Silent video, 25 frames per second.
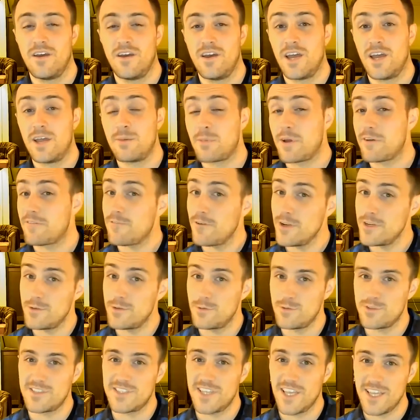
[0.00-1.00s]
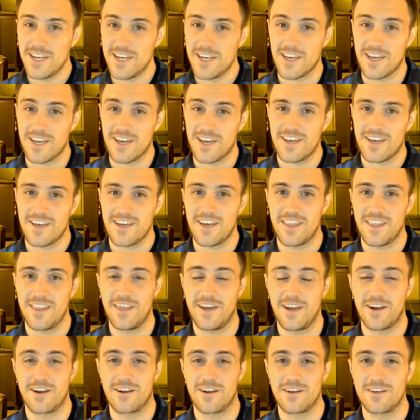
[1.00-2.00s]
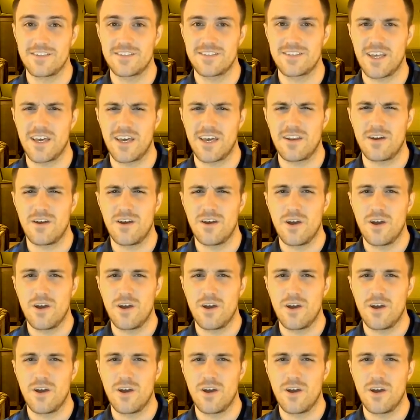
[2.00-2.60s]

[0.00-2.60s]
And my friend who was standing there said,